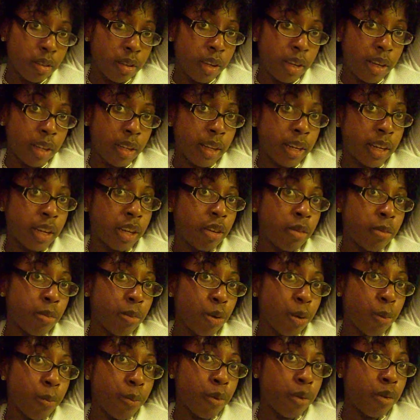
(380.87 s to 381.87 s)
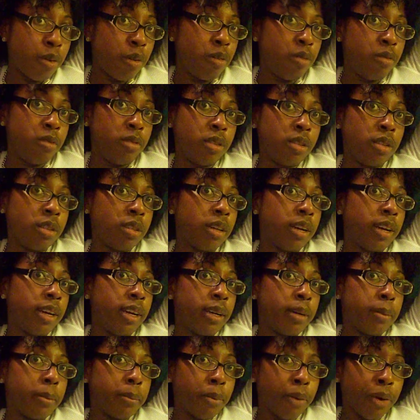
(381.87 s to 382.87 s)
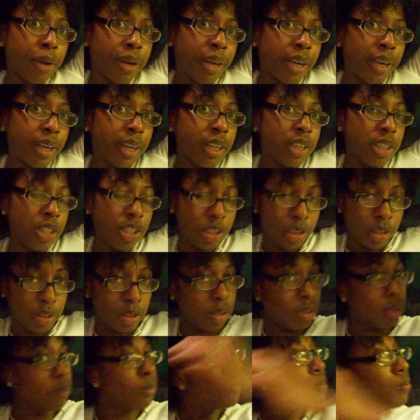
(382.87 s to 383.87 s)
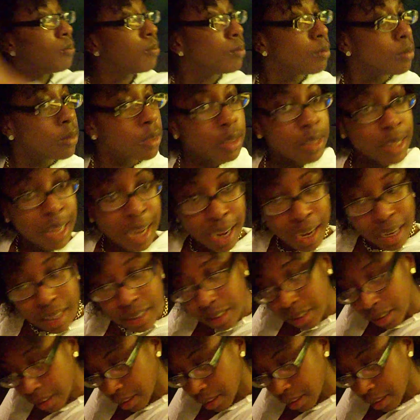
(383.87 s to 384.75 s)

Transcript: And like you're more prone to like breakage and knots